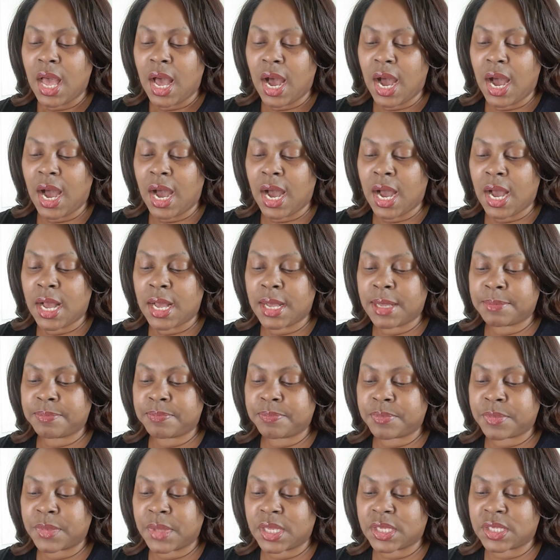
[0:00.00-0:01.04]

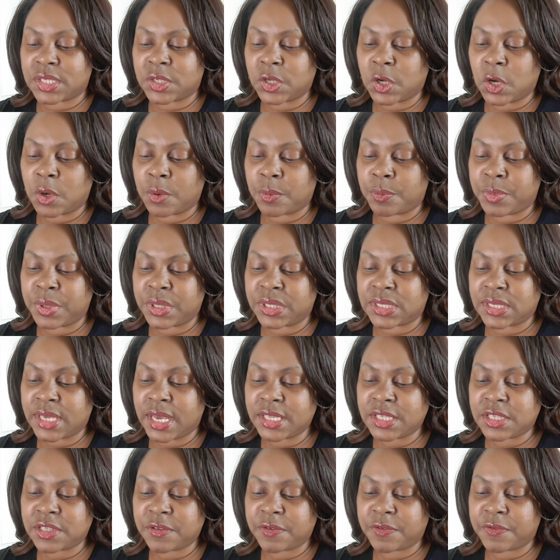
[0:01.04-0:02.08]
So
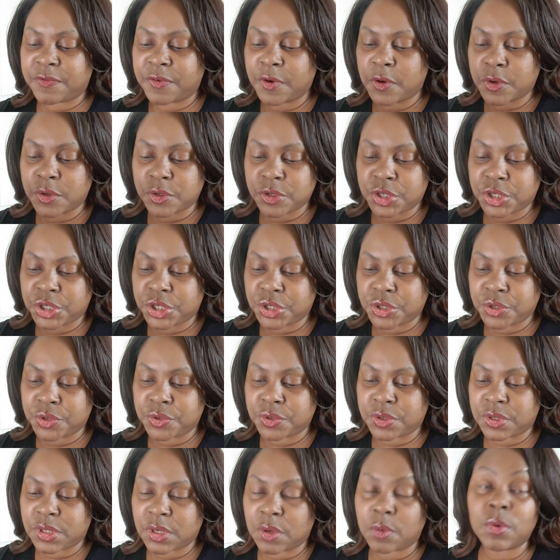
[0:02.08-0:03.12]
besides the photo
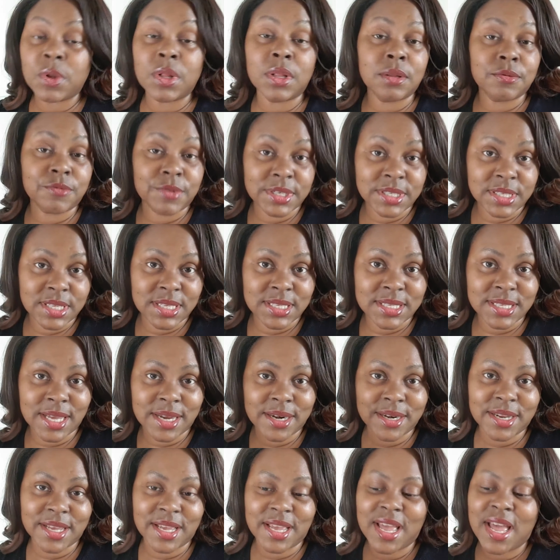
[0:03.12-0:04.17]
shoot, well, resting
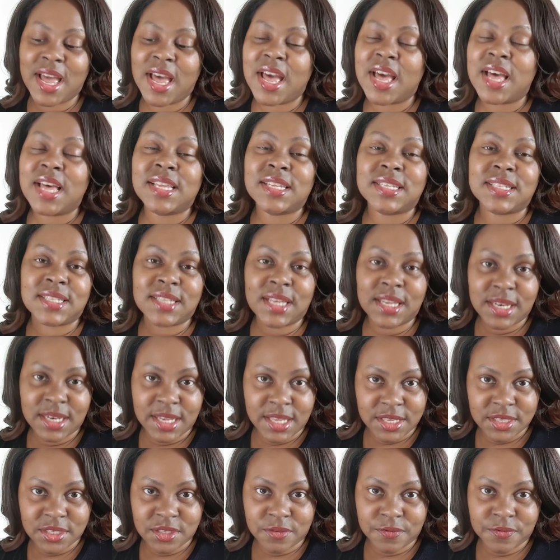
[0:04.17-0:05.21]
Saturday,
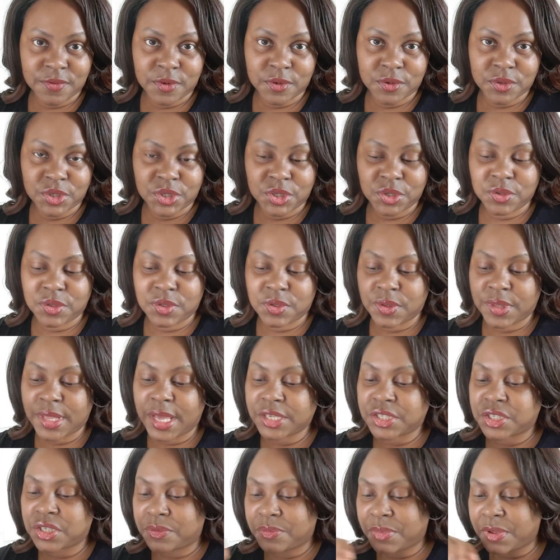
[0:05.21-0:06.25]
Sunday is the photo shoot, so
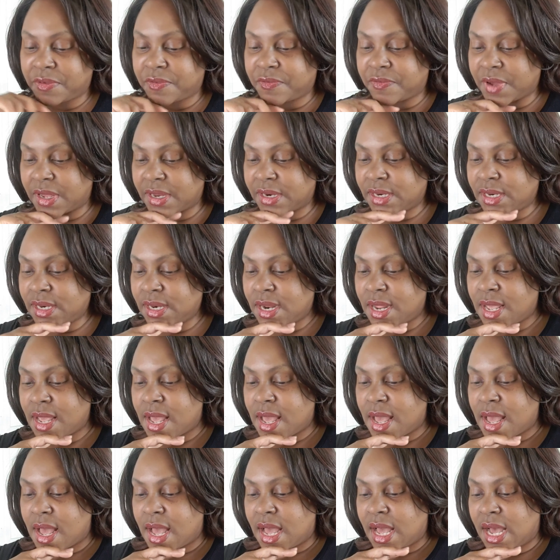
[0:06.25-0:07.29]
that should be fun.
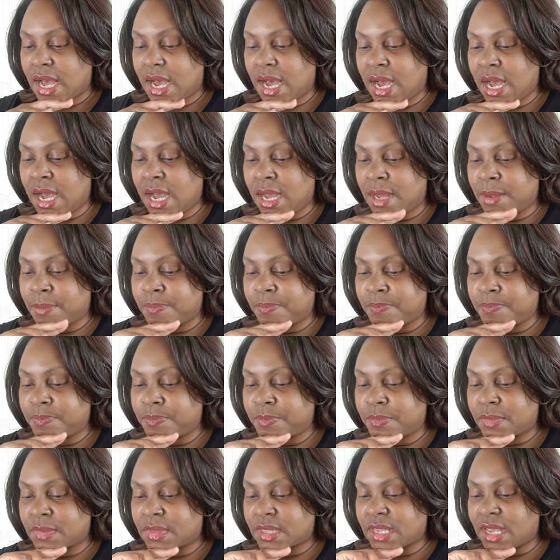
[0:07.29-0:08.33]

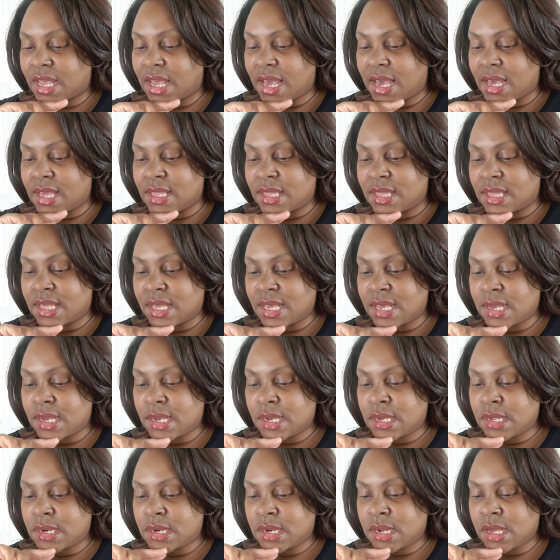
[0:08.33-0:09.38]
And
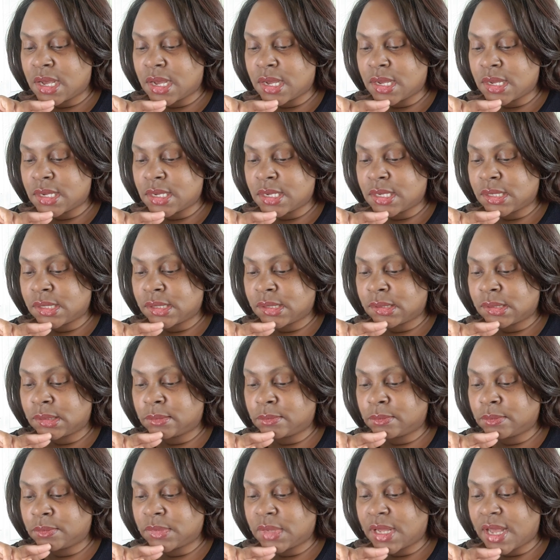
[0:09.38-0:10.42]
then
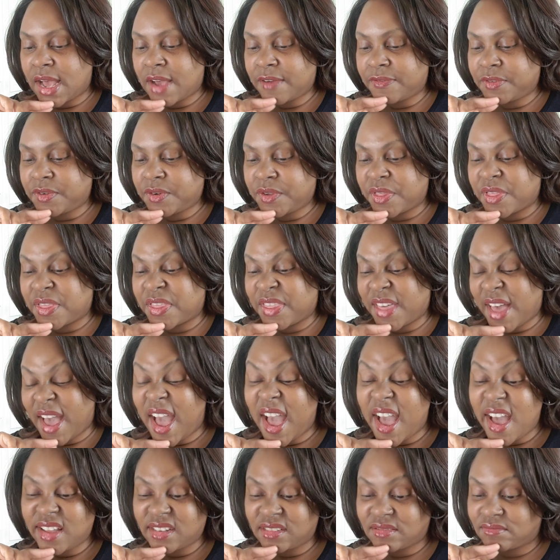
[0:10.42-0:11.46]
after
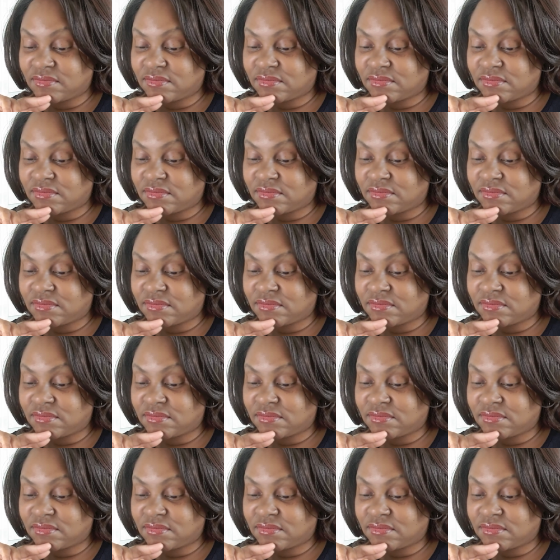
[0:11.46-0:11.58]
that,